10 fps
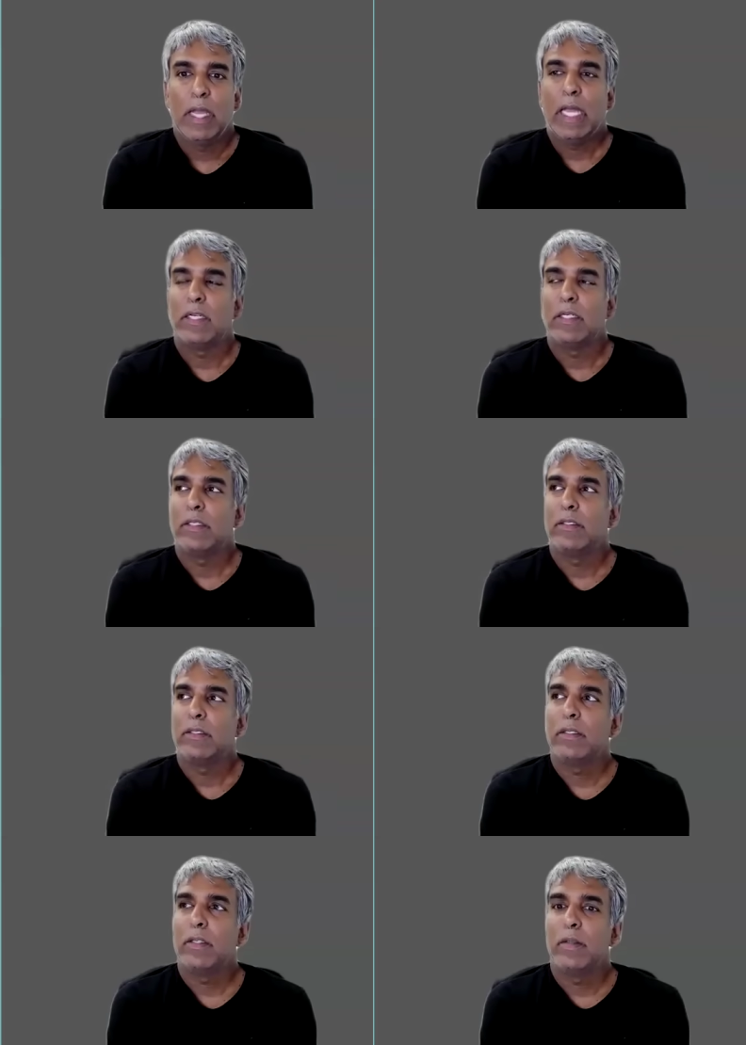And
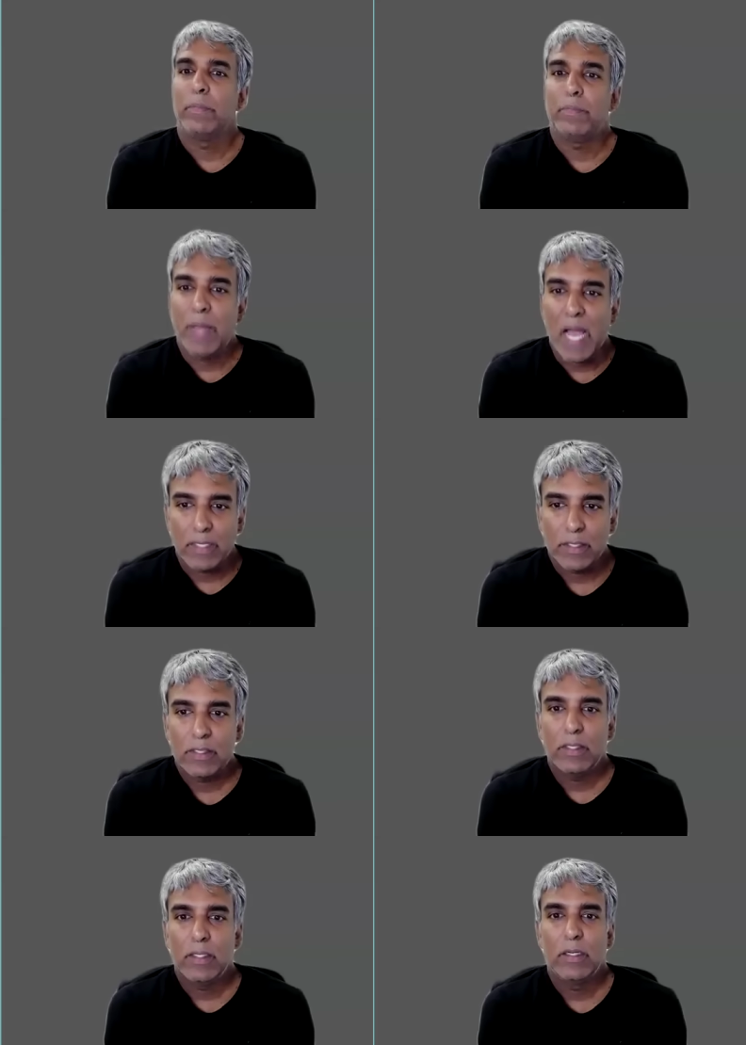the
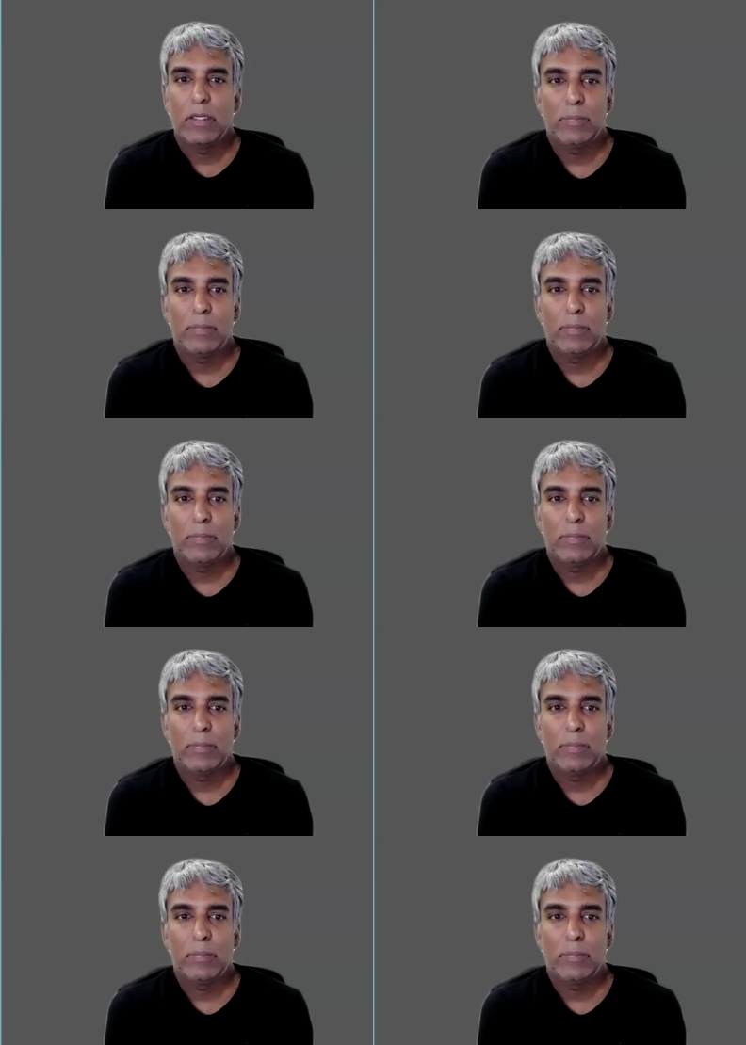best